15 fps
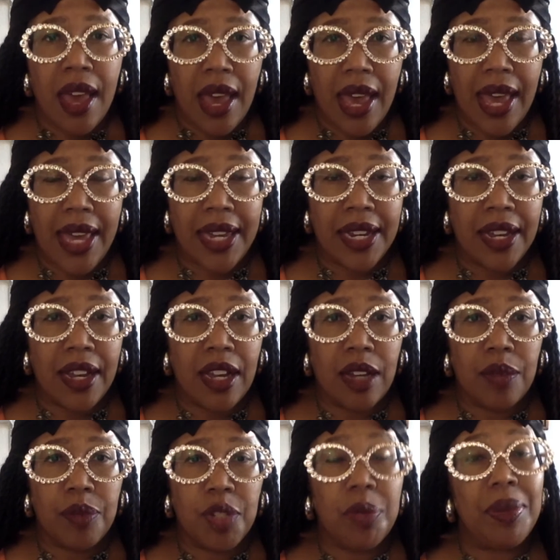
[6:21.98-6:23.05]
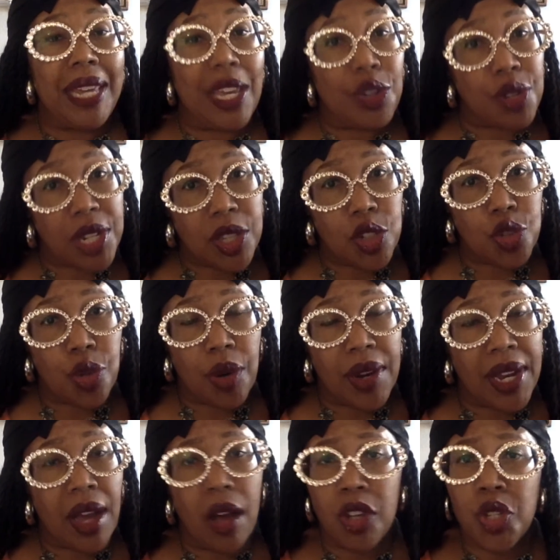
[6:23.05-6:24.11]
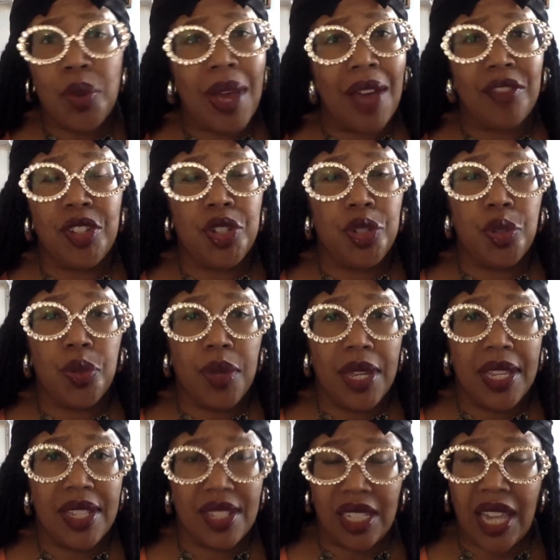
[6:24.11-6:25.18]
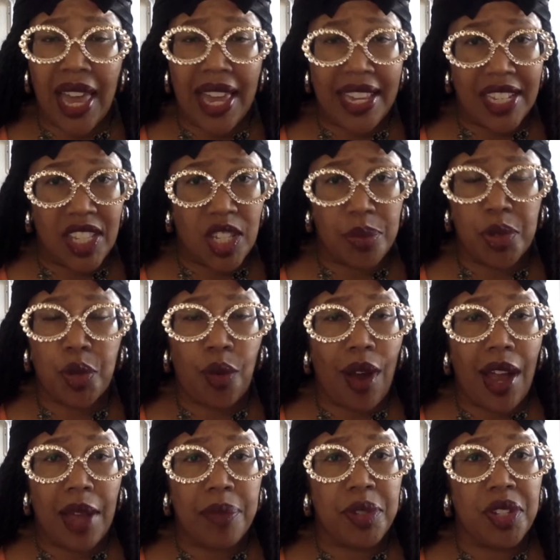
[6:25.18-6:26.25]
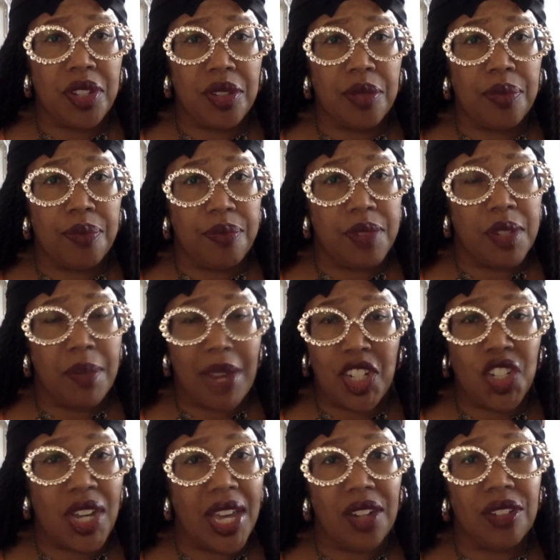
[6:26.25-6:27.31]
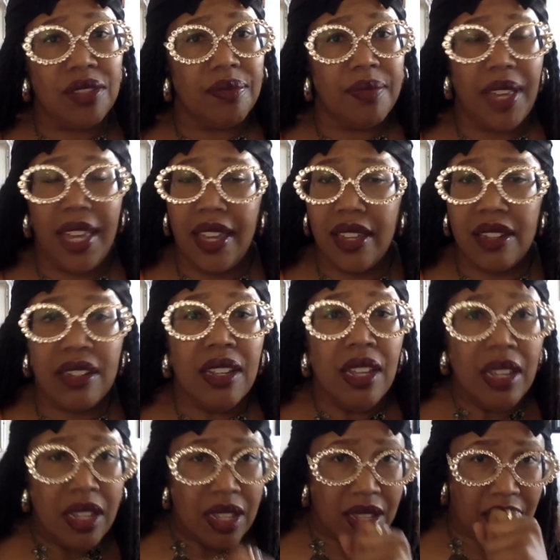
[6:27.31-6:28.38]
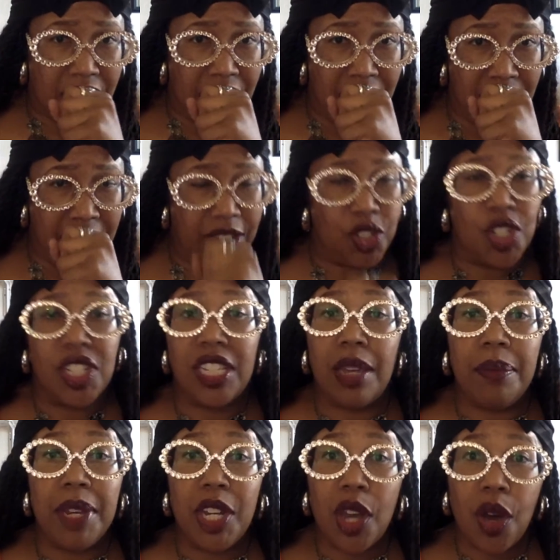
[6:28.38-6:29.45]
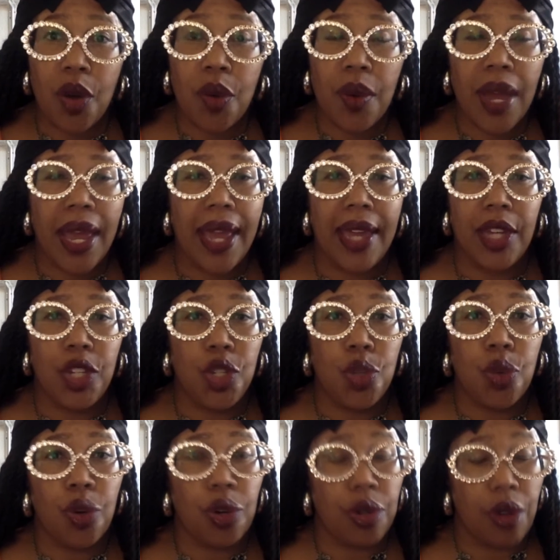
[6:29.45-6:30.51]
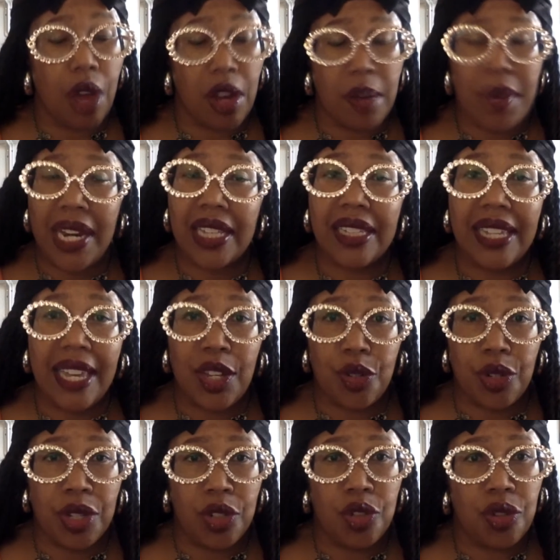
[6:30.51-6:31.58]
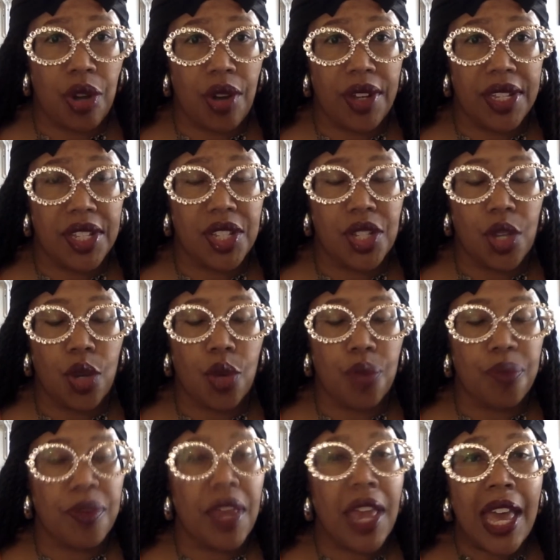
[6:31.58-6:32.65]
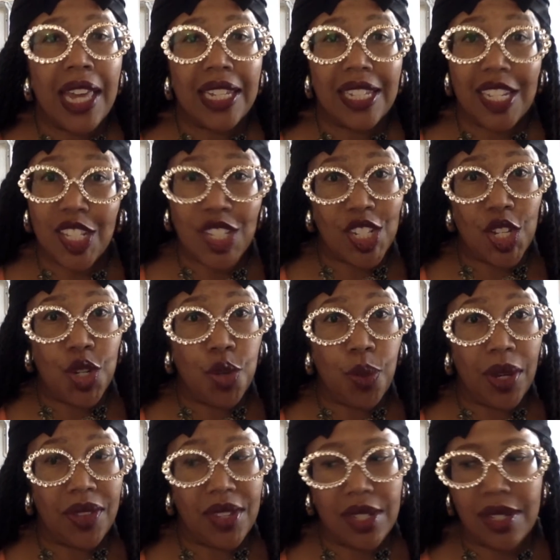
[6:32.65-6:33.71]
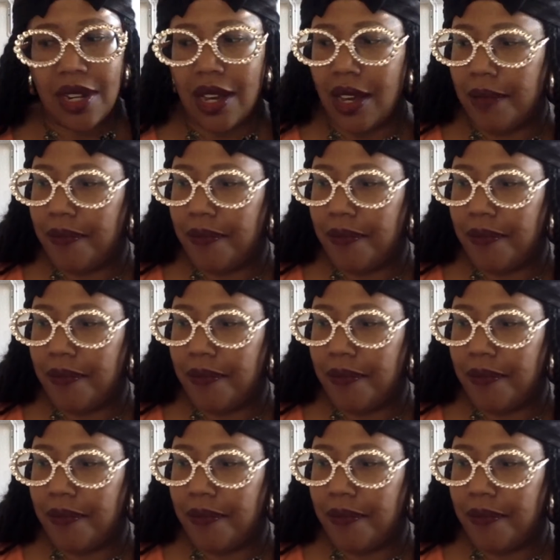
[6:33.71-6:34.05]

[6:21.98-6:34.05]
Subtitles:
And to be entered in the drawing, all you have to do is like and subscribe to my channel, and just let me know, and you are automatically entered in the drawing. So let's see who won this time.